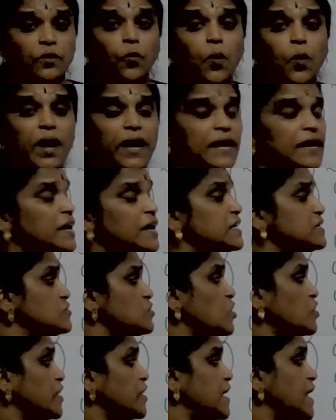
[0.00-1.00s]
Why it does
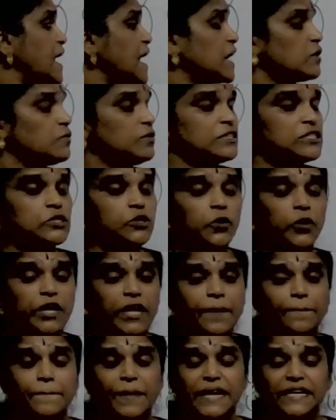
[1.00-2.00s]
not react with
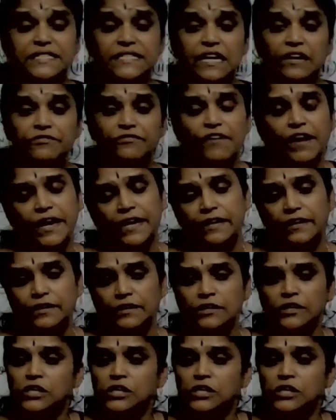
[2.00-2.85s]
sodium bisulfite?